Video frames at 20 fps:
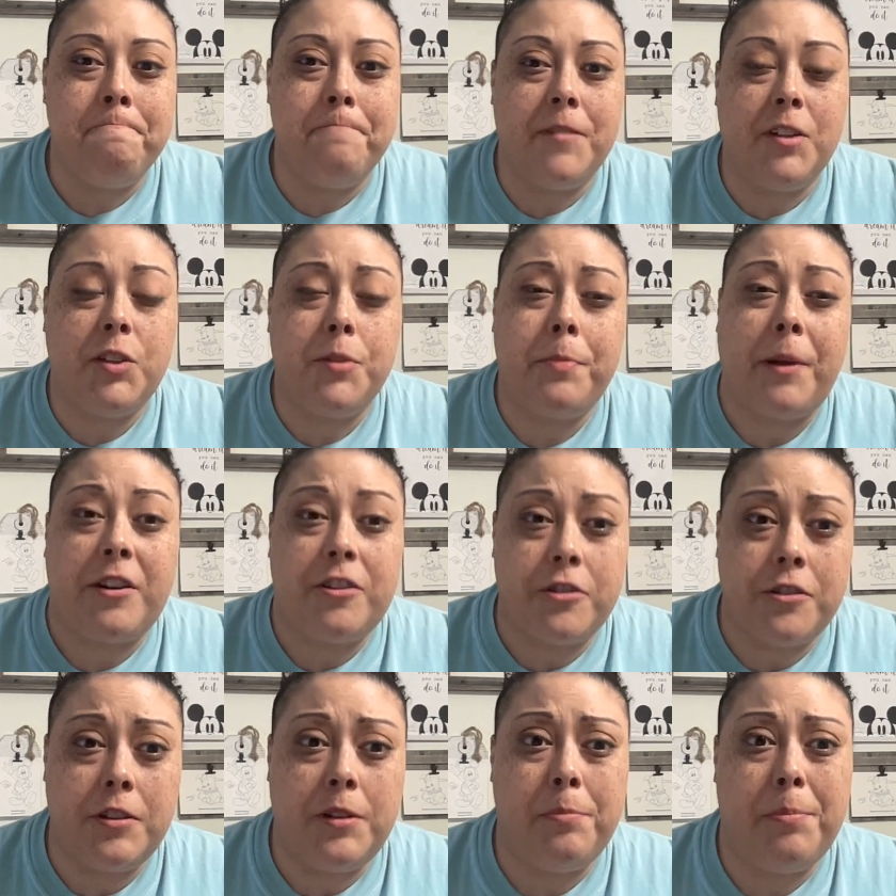
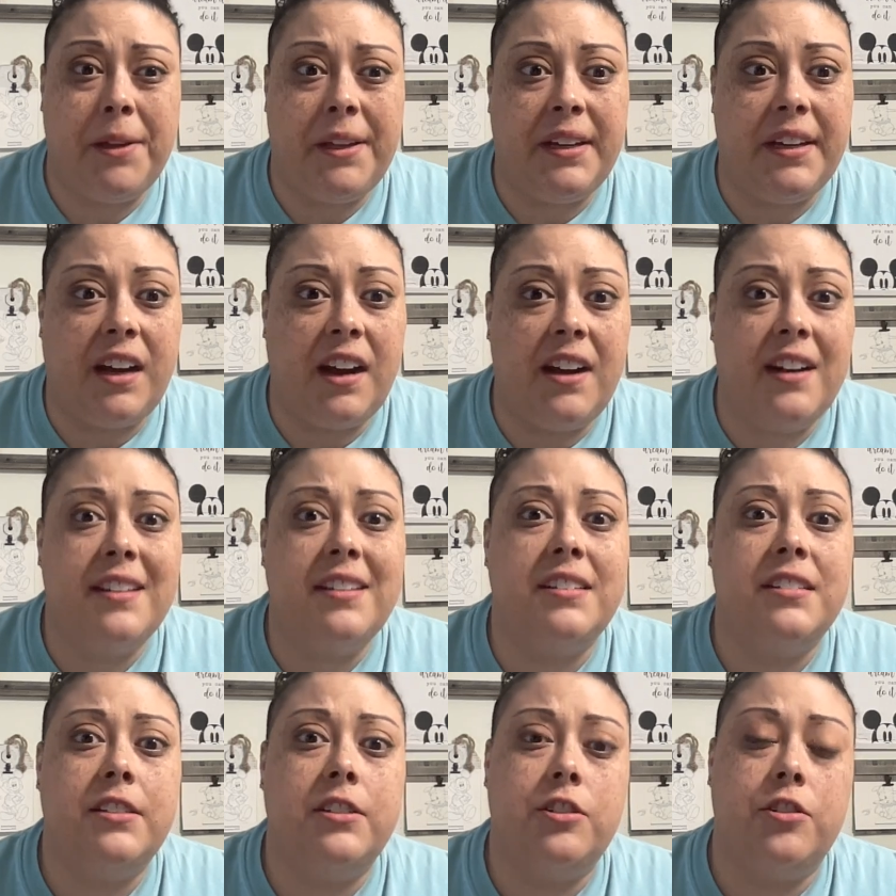especially
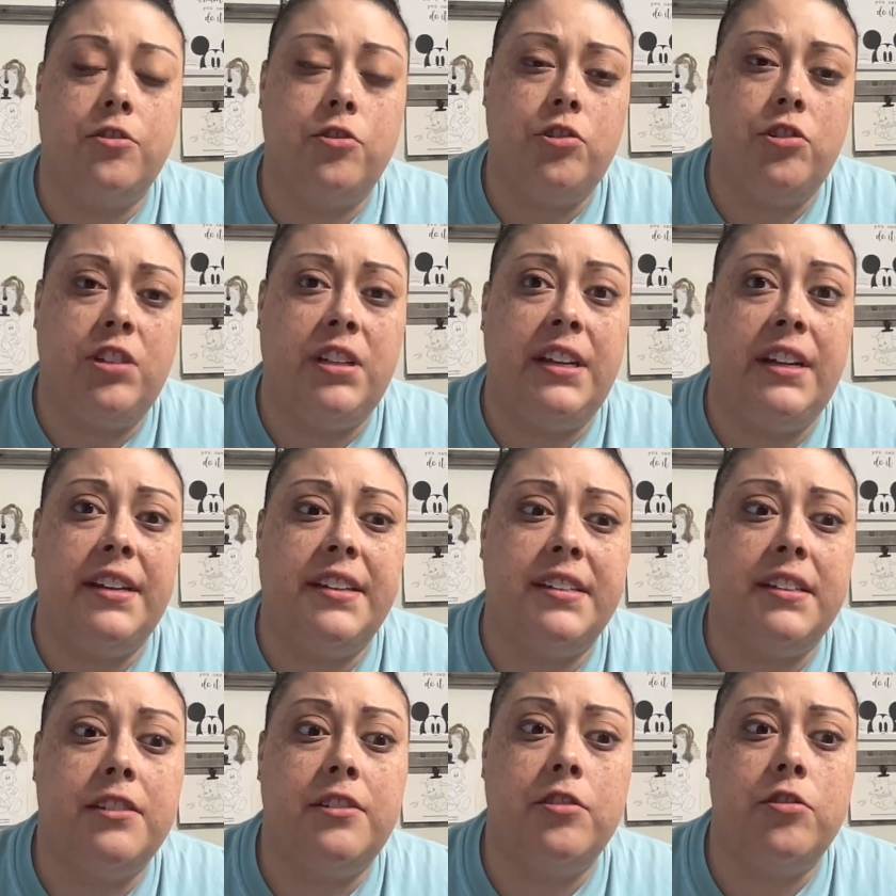because she
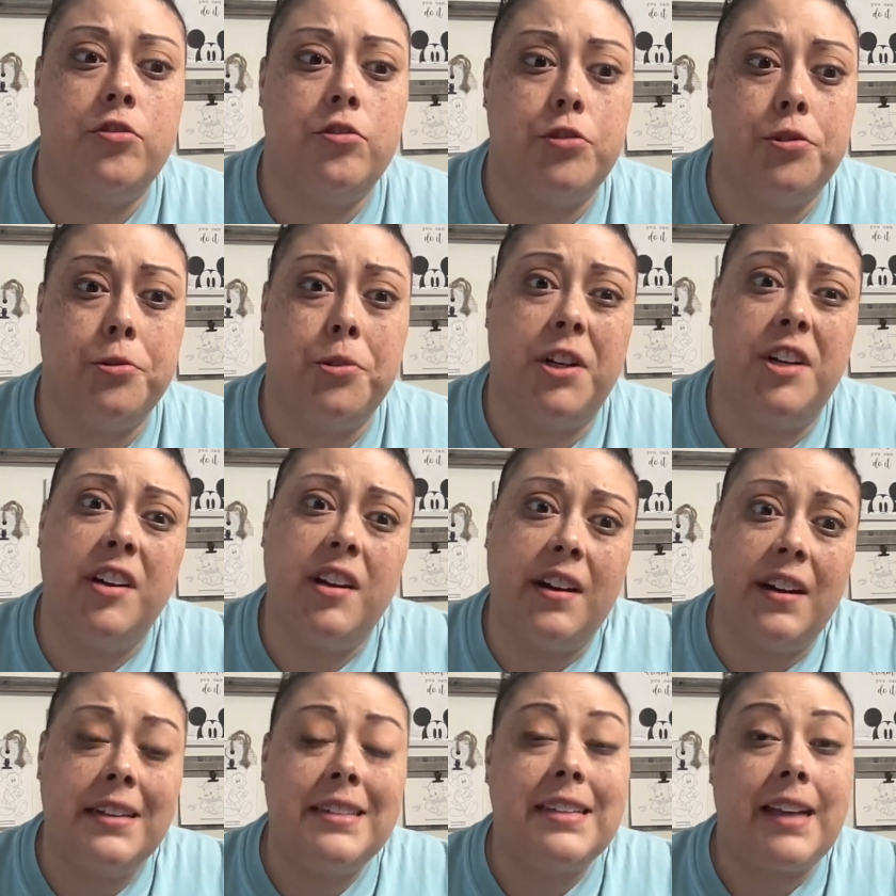is short
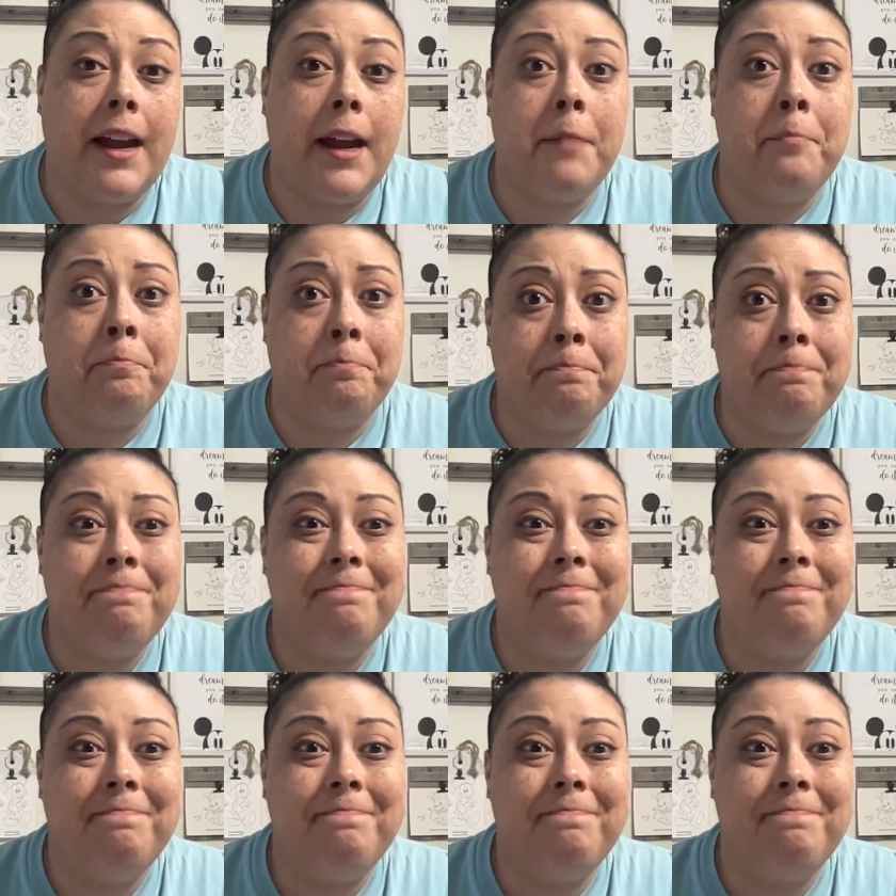on time.